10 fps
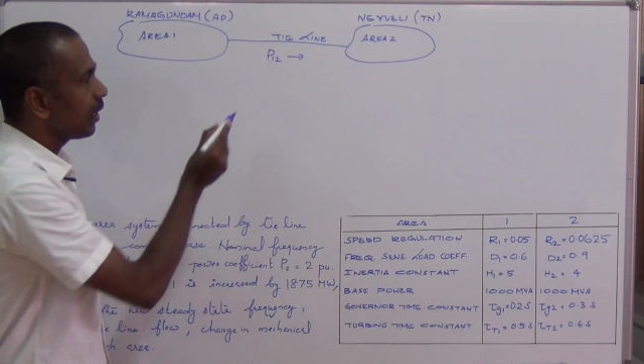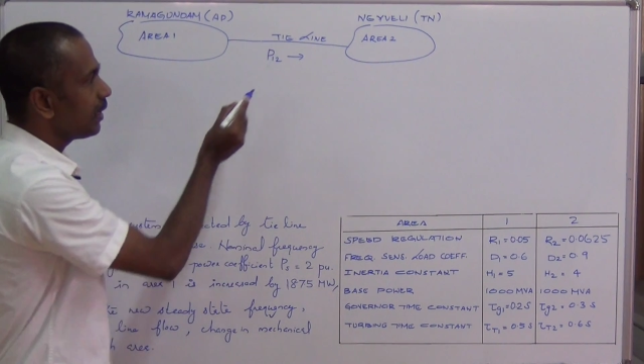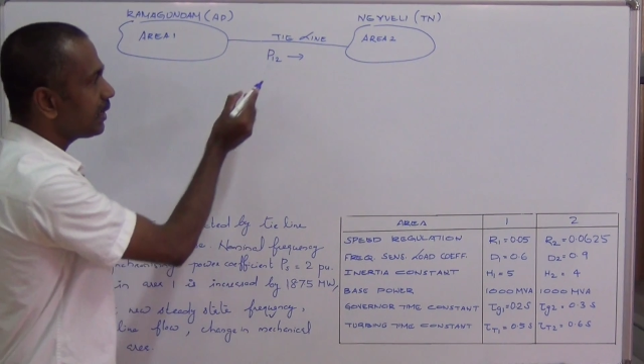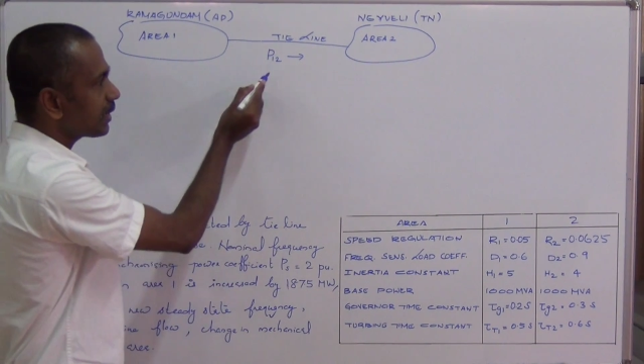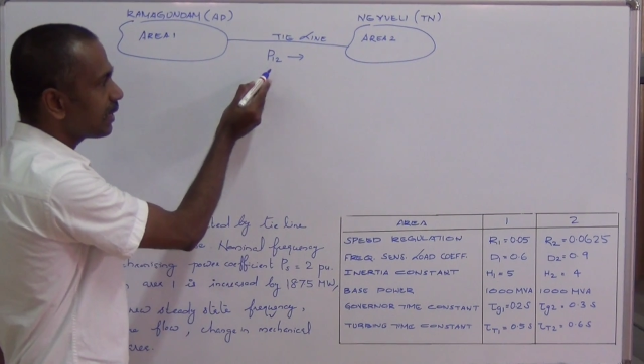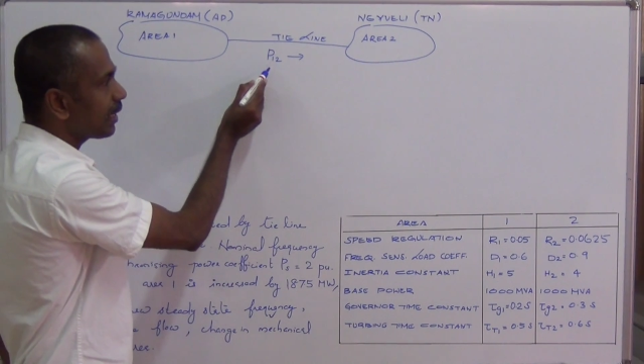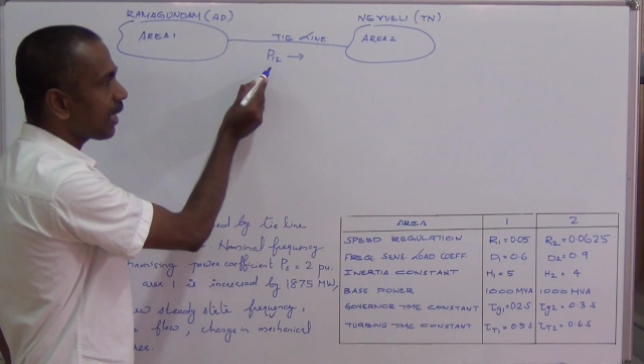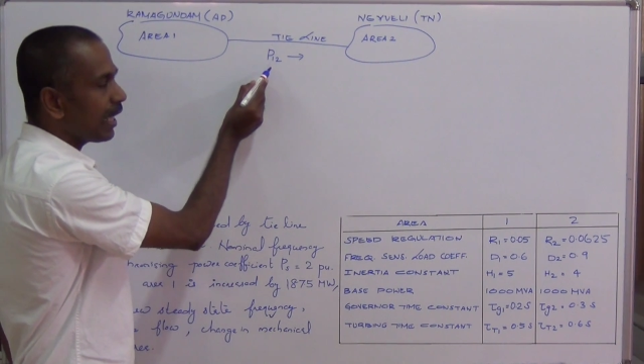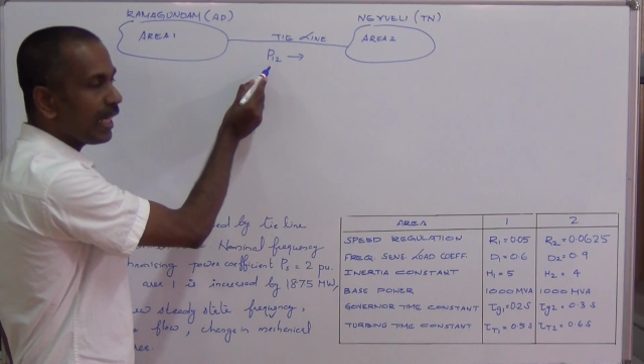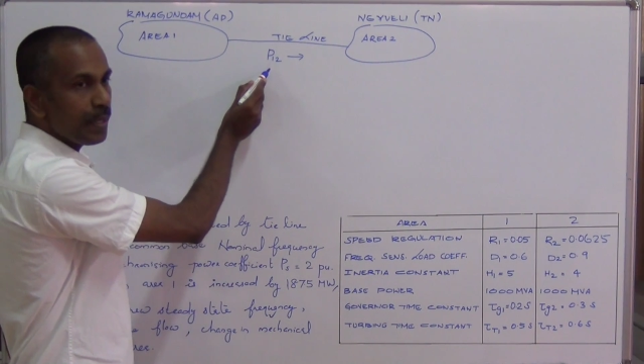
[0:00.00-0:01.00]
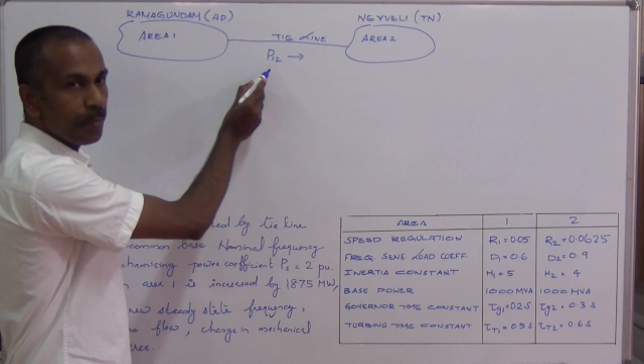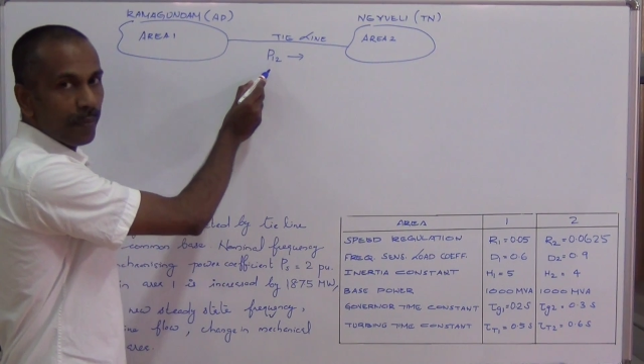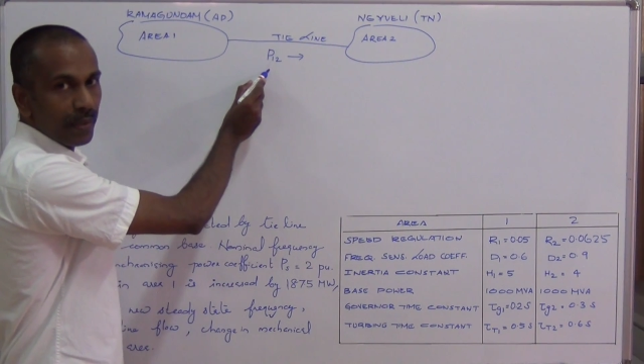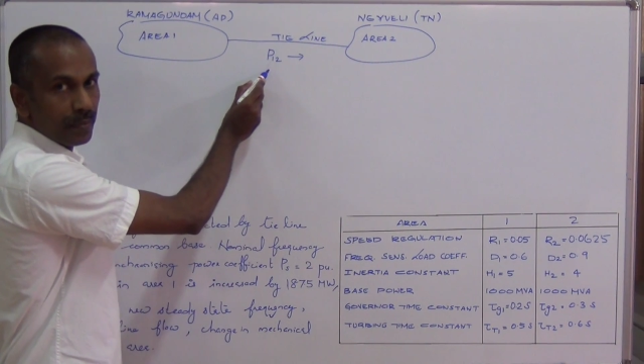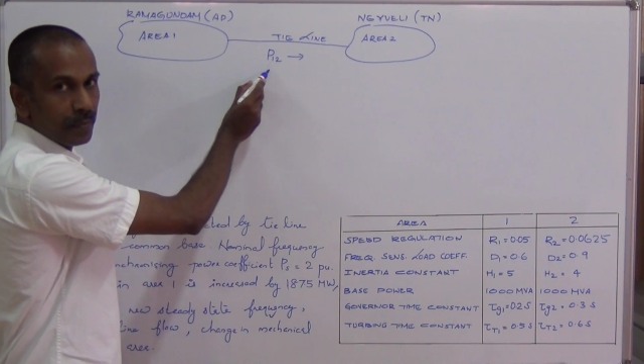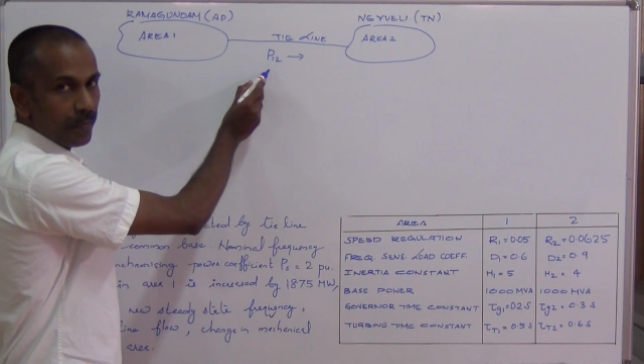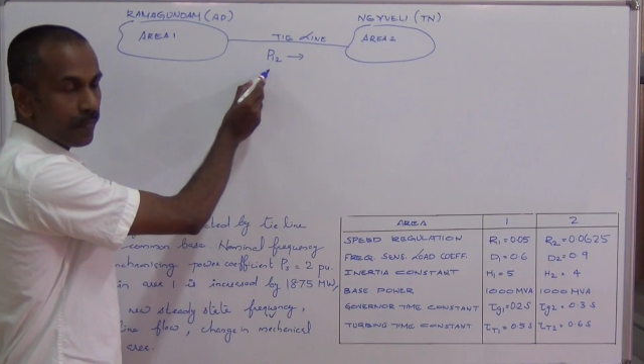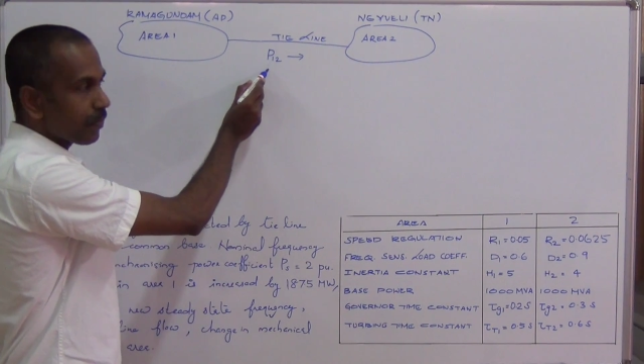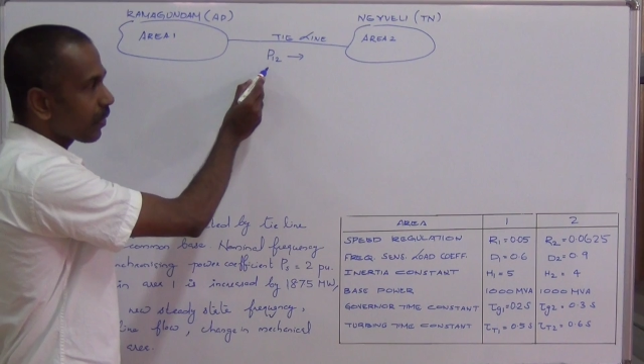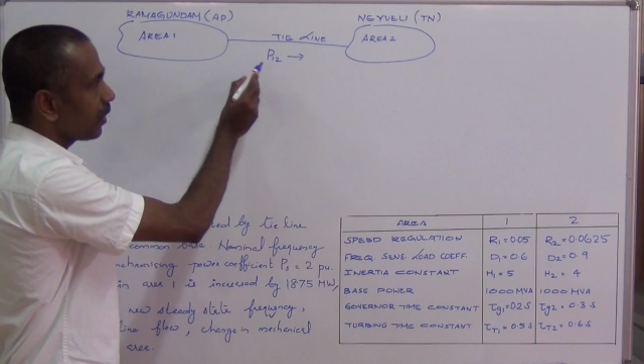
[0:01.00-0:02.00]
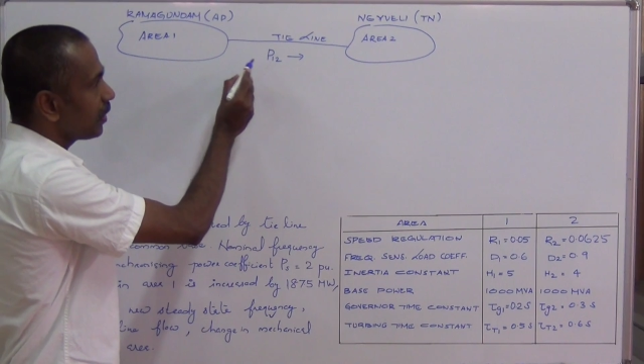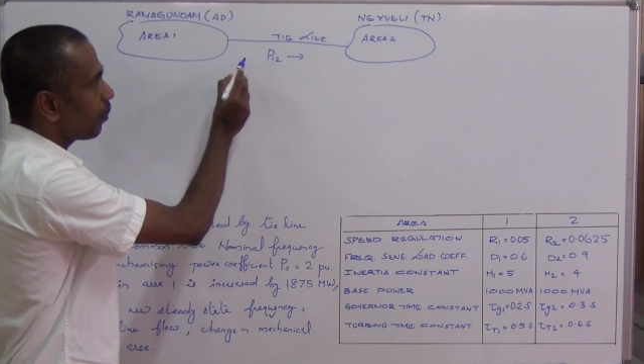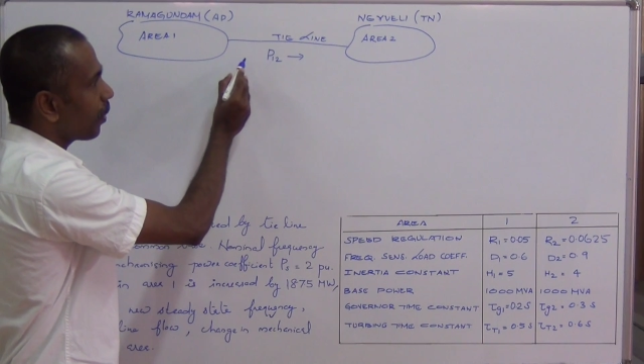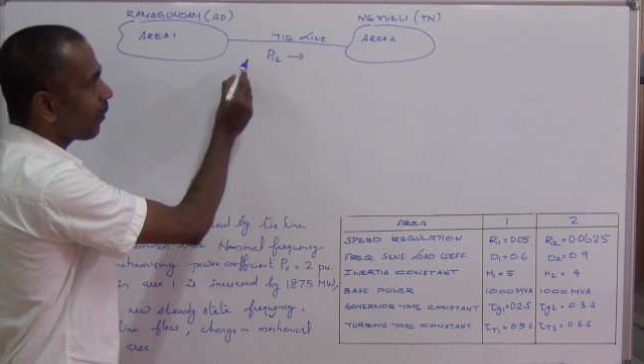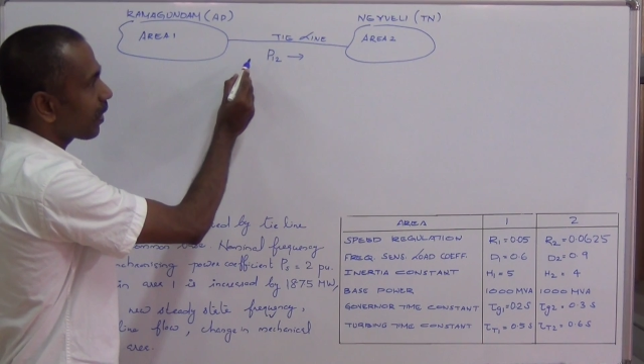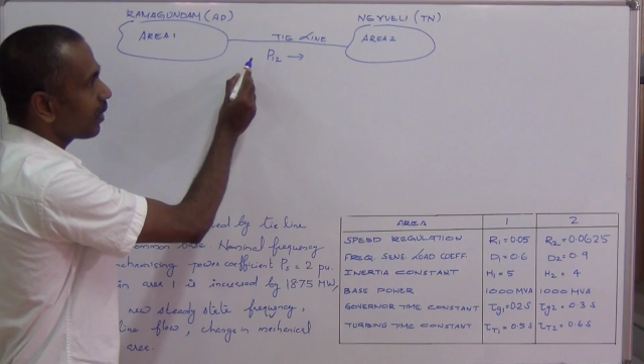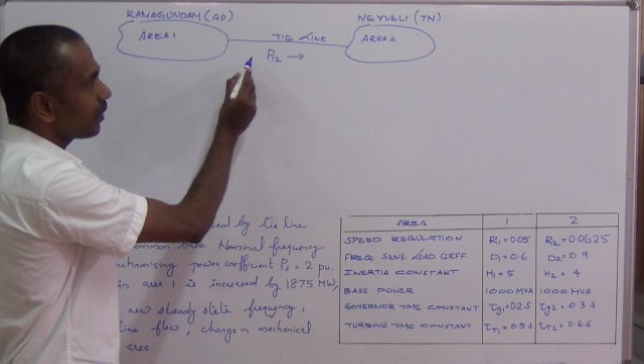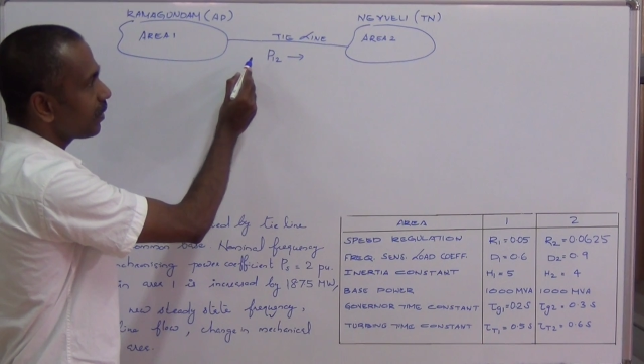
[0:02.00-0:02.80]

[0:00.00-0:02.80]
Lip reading: This is the tie line power. The power